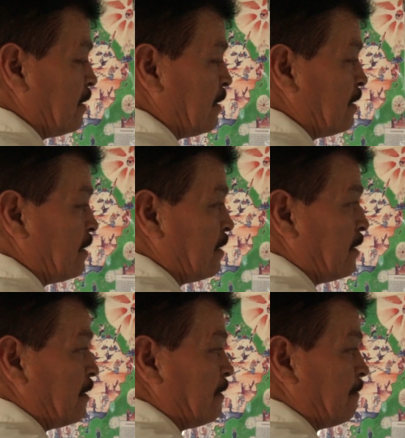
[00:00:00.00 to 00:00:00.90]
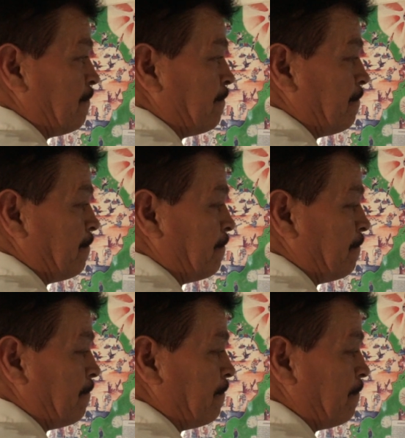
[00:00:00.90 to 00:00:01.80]

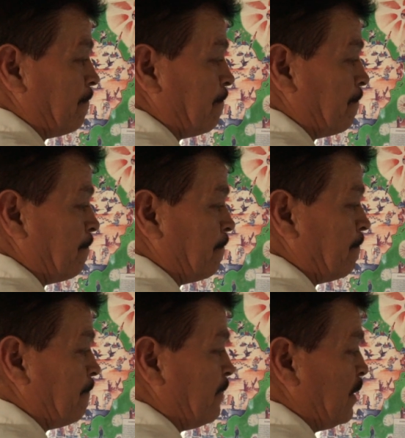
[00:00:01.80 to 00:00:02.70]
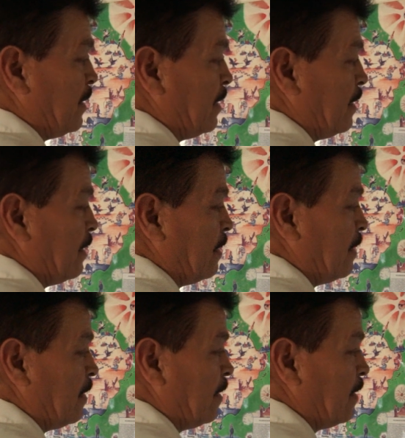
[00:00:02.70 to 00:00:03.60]

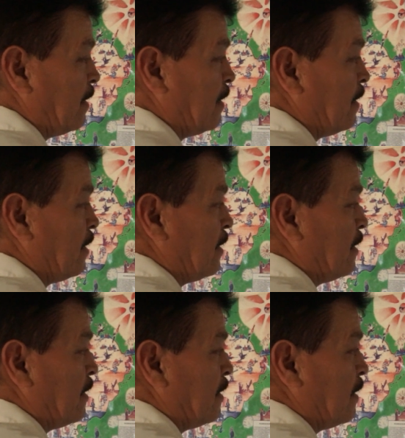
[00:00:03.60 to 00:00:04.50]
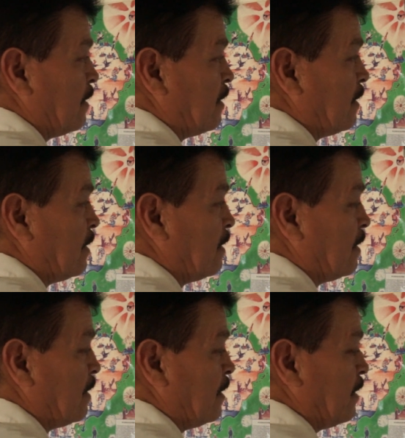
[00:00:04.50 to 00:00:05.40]

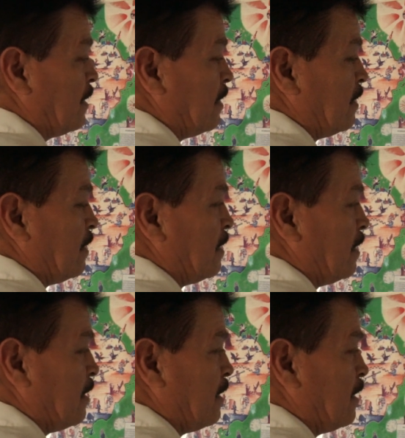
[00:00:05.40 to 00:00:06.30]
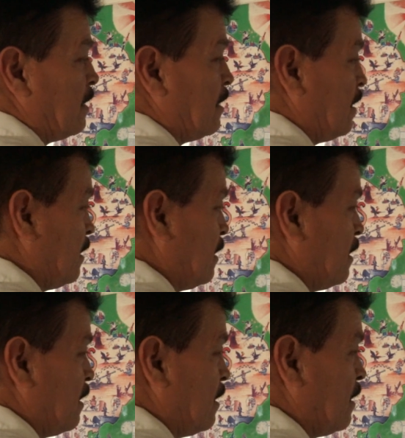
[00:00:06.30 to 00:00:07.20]

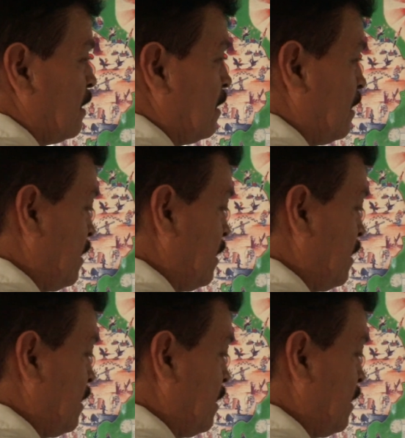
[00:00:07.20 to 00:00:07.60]
Nothing is said.